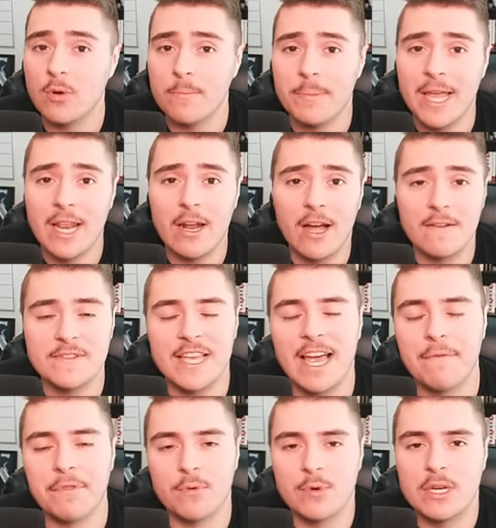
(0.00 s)
it paid off to
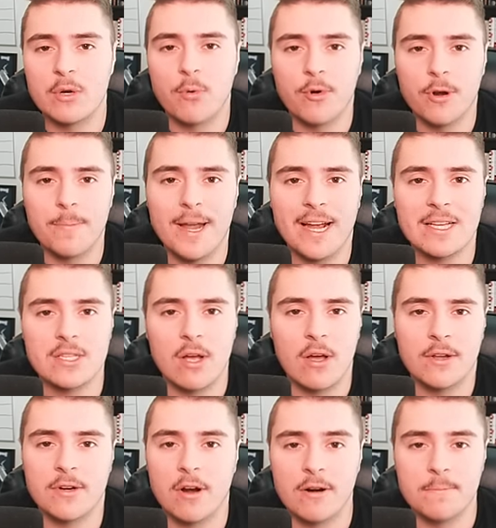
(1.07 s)
have three quarterbacks
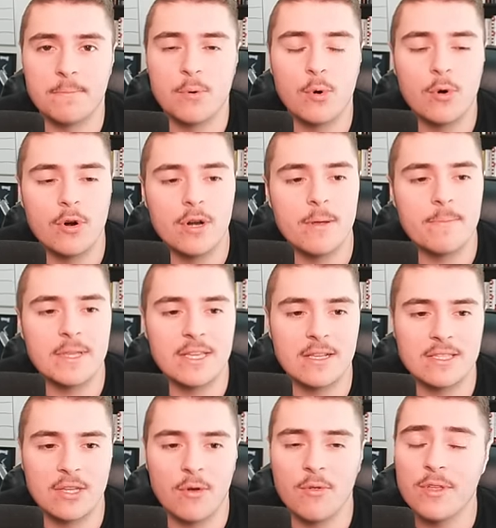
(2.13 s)
on our board
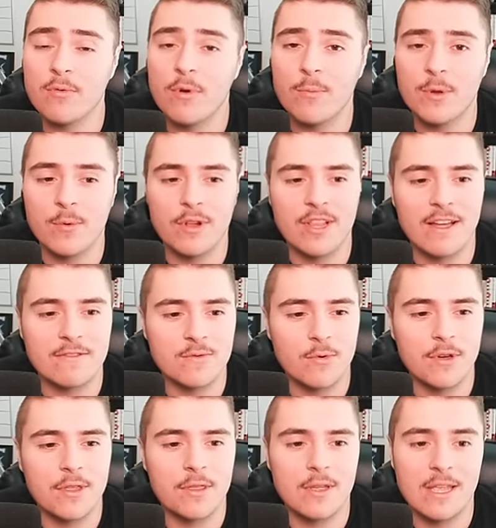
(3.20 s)
because the only one we were left
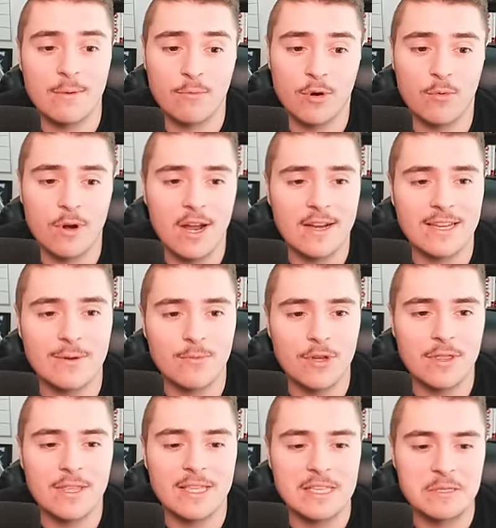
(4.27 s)
with and we're rocking
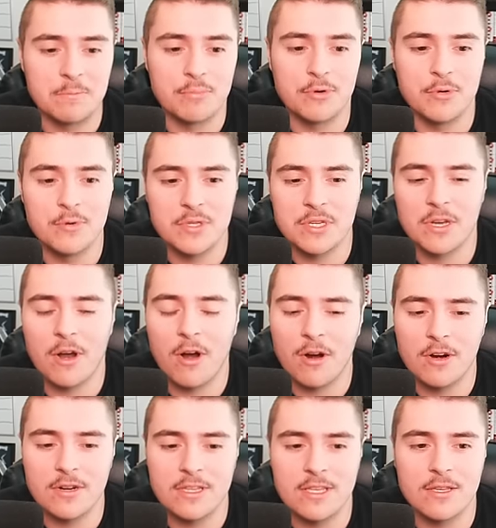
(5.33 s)
with is Bruce
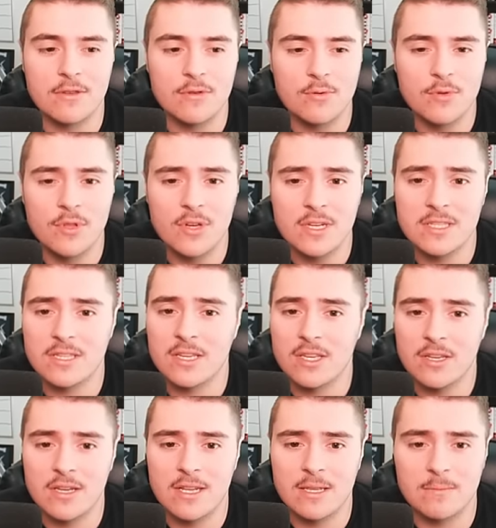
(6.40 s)
Carney, who looks
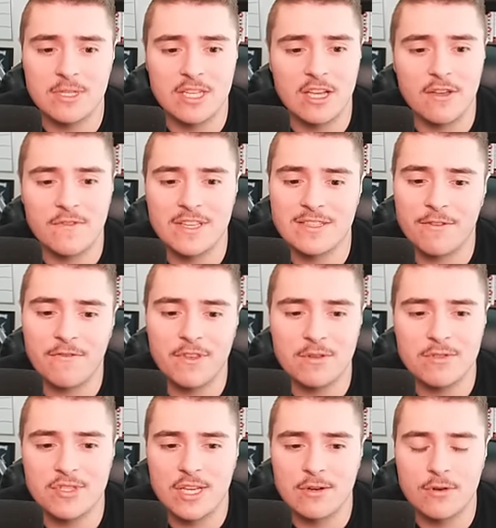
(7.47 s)
good himself. He's a
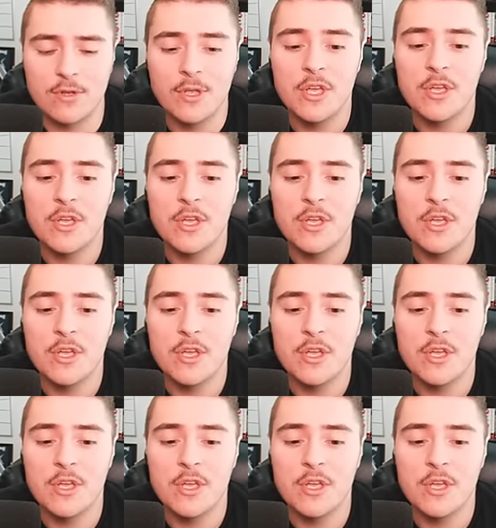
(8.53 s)
field general